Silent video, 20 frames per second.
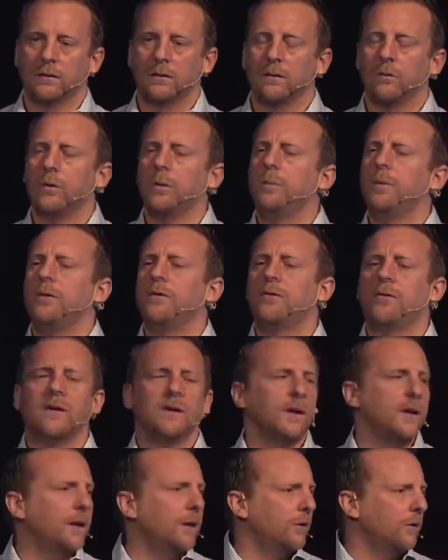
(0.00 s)
We'd be
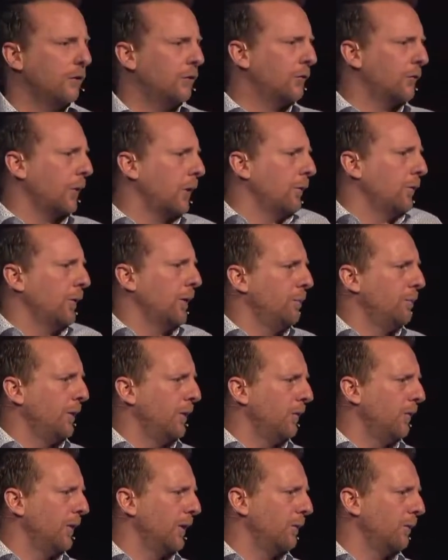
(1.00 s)
silly to just start
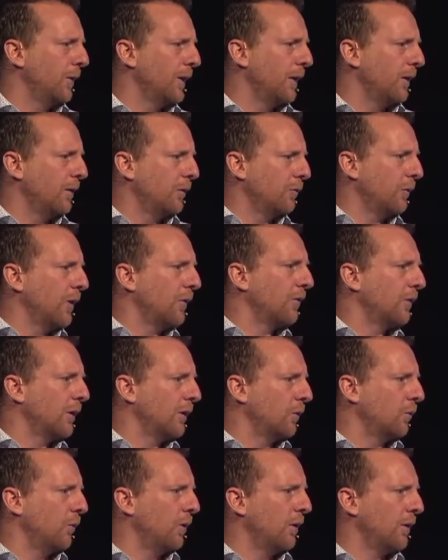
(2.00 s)
rebuilding without
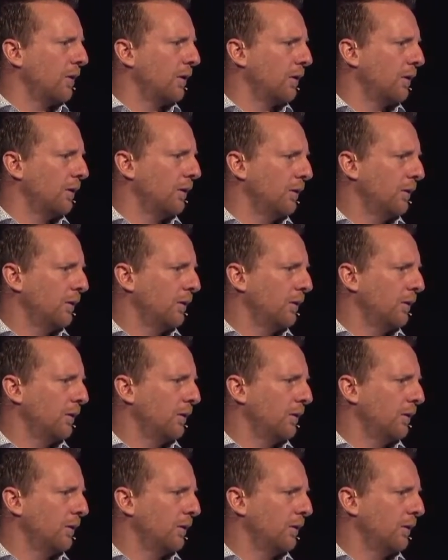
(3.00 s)
addressing the water.